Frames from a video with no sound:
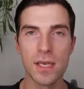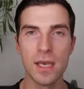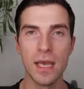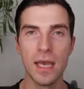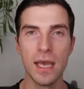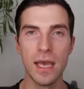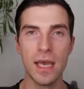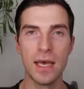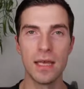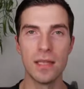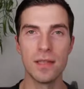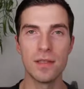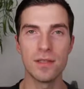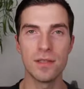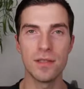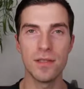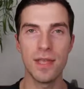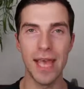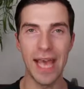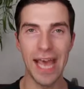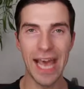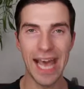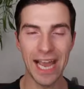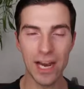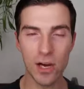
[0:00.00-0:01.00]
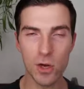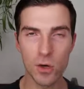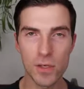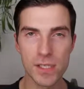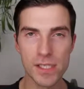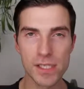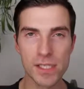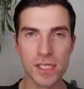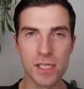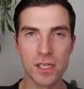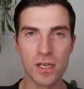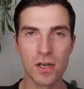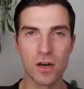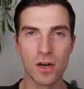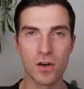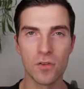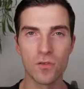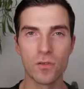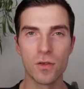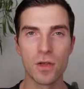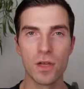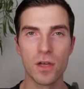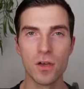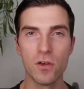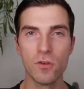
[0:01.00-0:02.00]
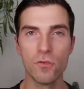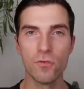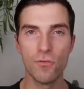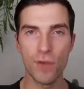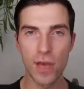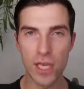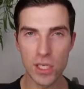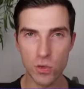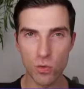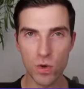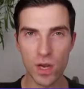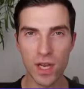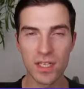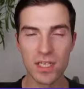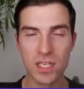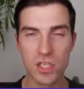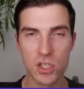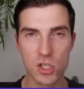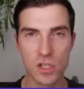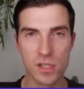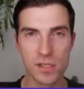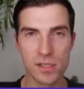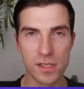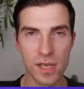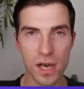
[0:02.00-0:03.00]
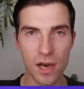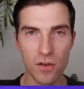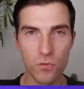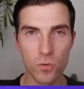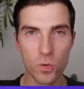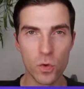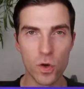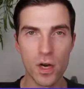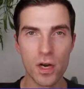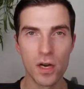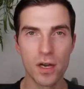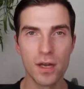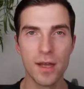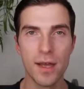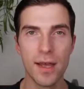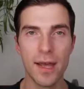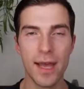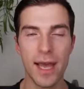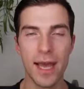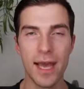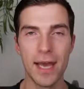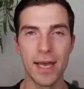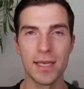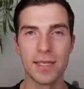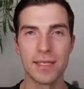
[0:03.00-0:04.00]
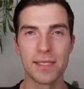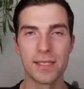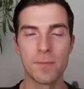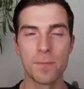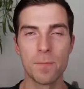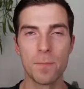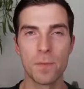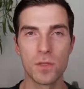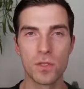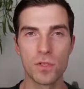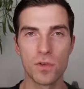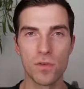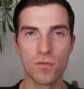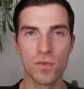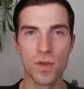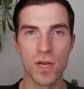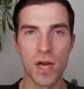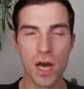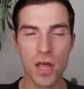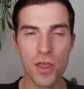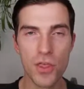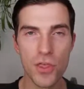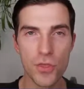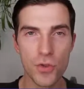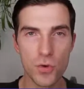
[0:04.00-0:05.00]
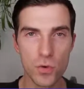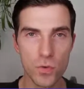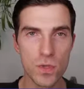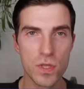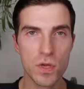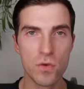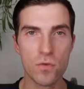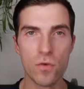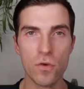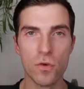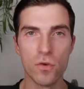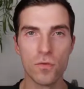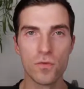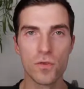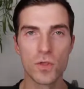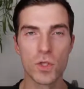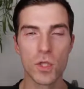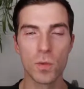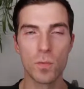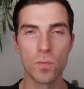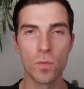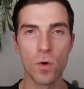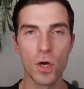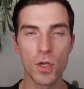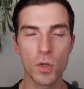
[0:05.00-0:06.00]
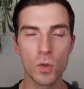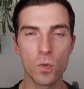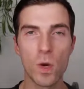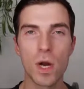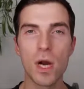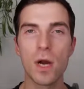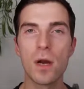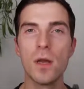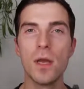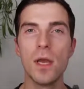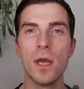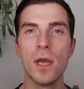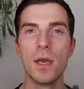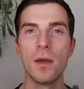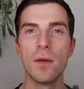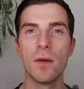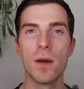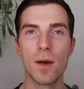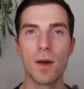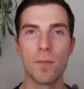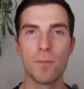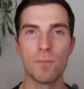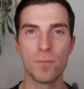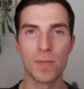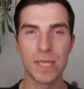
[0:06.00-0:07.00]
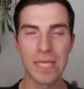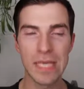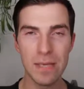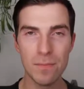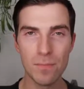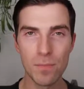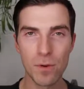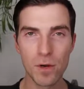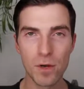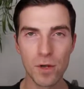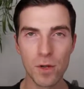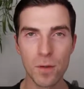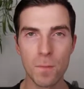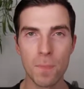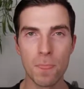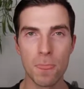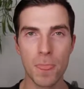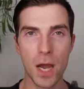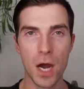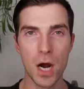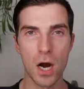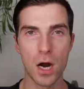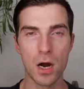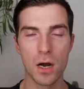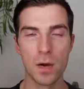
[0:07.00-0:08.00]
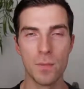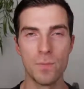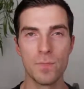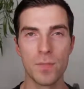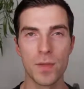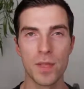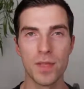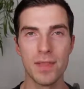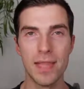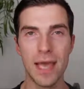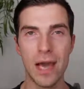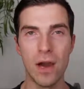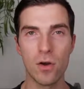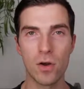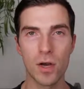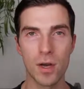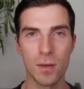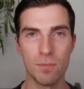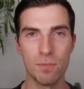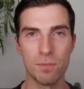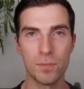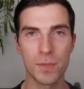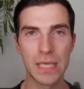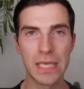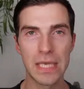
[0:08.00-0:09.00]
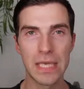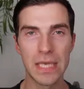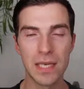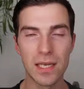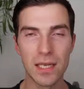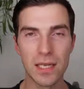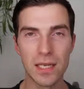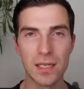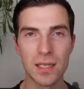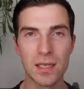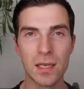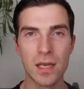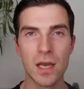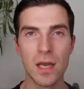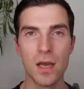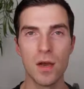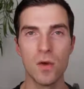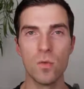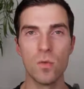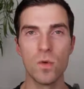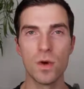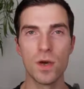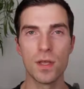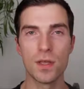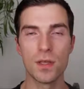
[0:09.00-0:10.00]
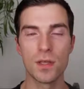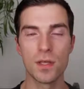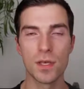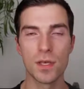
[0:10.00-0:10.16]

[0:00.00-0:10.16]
and the accuracy of facial recognition software has sort of gone through the roof, to the point where people are now competing with